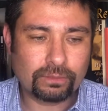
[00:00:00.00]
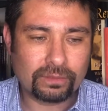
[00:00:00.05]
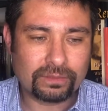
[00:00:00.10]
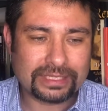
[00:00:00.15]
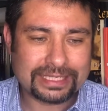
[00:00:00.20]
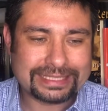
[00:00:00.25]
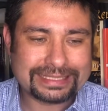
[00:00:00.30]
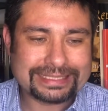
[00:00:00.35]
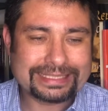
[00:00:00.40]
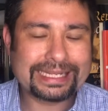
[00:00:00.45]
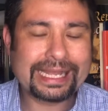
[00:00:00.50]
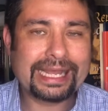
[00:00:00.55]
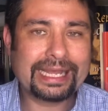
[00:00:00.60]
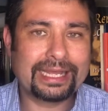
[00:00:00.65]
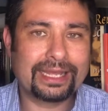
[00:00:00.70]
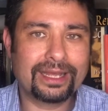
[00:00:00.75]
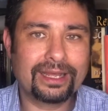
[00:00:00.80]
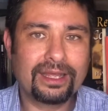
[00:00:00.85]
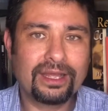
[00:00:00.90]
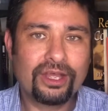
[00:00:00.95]

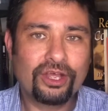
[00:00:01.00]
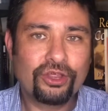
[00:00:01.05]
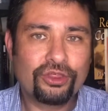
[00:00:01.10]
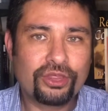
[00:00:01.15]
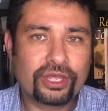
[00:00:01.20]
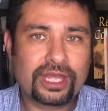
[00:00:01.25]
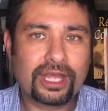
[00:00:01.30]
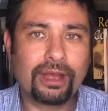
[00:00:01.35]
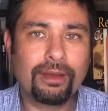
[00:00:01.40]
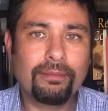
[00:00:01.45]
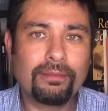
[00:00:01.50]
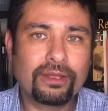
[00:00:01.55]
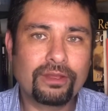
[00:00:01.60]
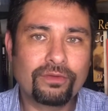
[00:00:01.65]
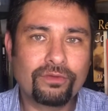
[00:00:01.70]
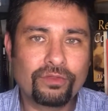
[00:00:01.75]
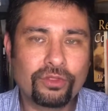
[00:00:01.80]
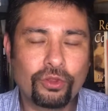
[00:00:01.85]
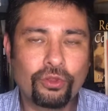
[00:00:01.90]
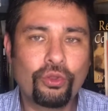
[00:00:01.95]
desire the coming
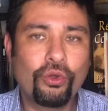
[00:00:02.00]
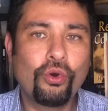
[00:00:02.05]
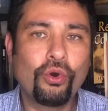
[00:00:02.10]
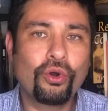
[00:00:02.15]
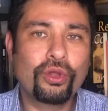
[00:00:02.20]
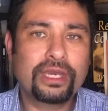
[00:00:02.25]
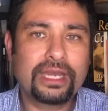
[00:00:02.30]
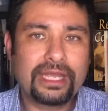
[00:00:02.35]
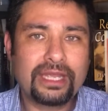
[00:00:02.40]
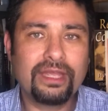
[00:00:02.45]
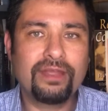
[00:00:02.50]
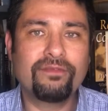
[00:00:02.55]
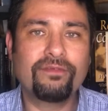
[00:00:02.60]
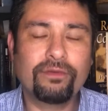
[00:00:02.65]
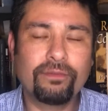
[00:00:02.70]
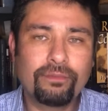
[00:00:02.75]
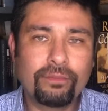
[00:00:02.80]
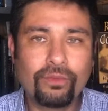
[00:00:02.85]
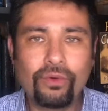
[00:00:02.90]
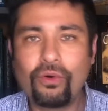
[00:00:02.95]
of the Lord
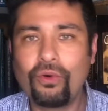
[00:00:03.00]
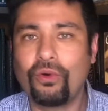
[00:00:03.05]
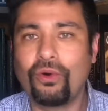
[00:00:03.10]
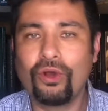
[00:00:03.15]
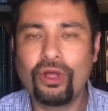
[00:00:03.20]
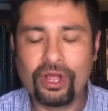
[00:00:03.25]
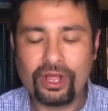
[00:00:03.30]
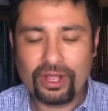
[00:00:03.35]
even more.